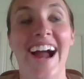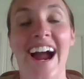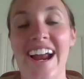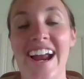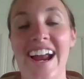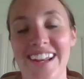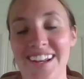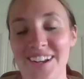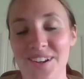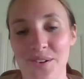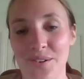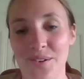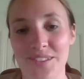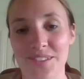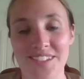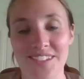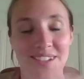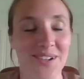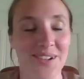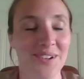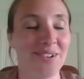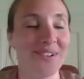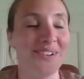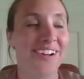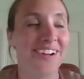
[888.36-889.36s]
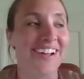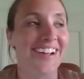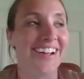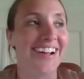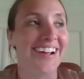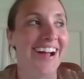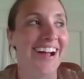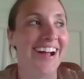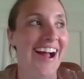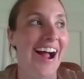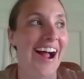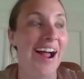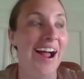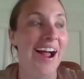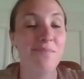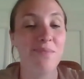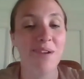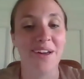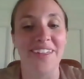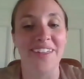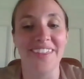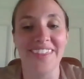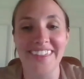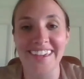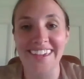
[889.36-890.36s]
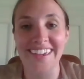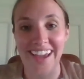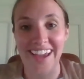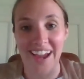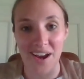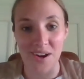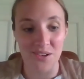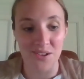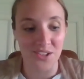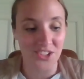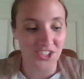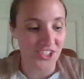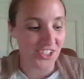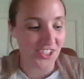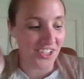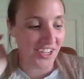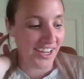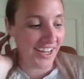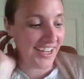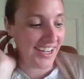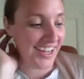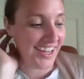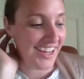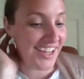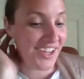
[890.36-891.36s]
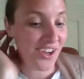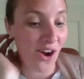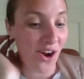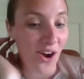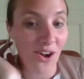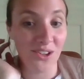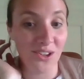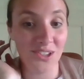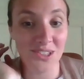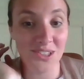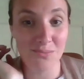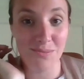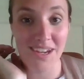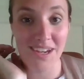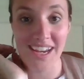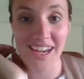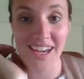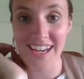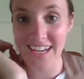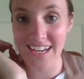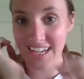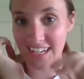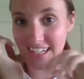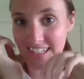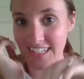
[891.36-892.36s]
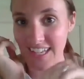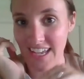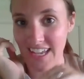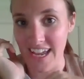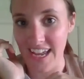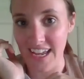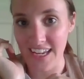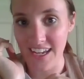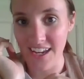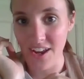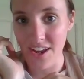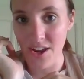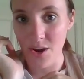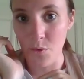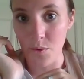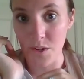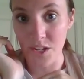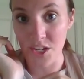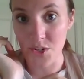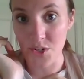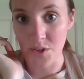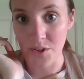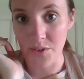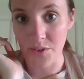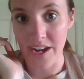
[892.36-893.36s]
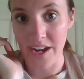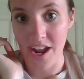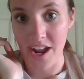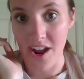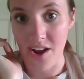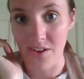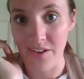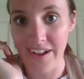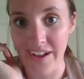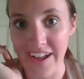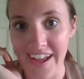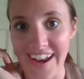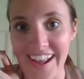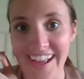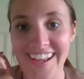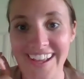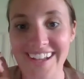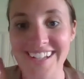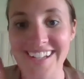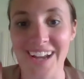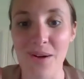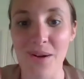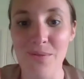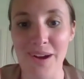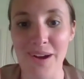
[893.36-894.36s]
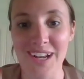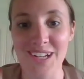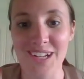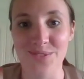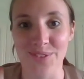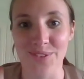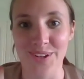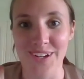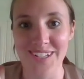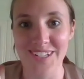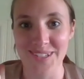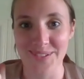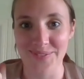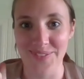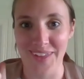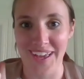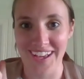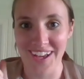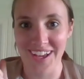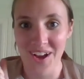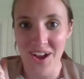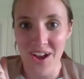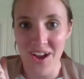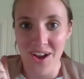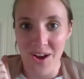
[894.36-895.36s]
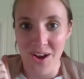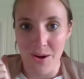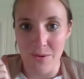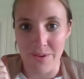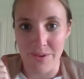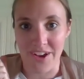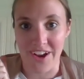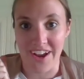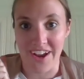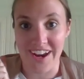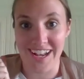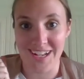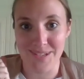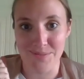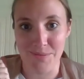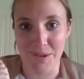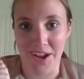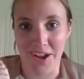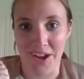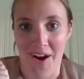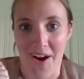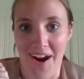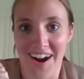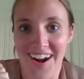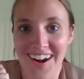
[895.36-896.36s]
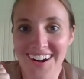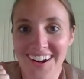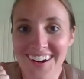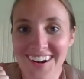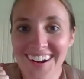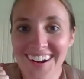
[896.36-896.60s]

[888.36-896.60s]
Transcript: I didn't know. So I'm on the couch, and he calls me, and he's like, what are you doing right now? And I could tell by his voice, I'm like, oh my God, he has my car.